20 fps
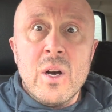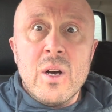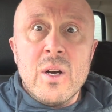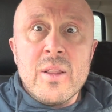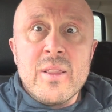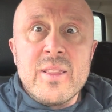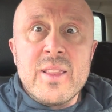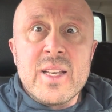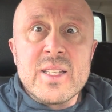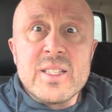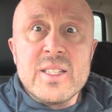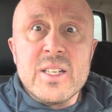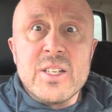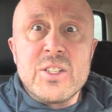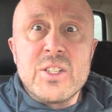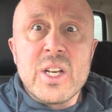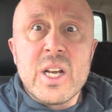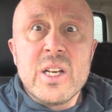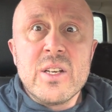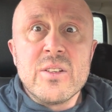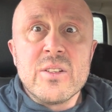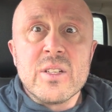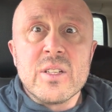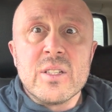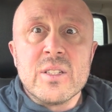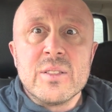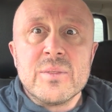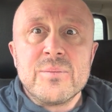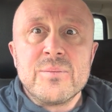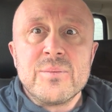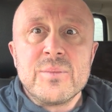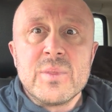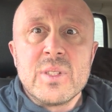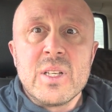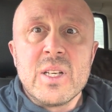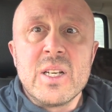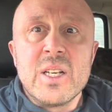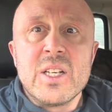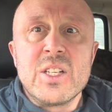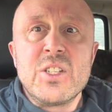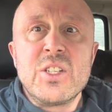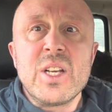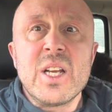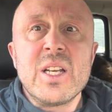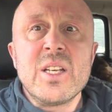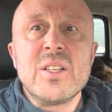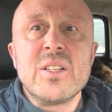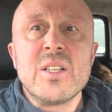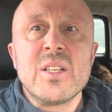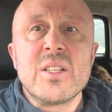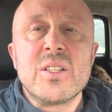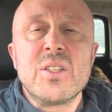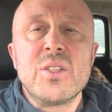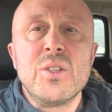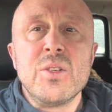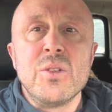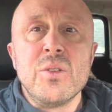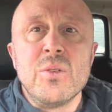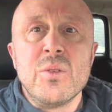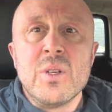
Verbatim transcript: there's an agenda, an agenda to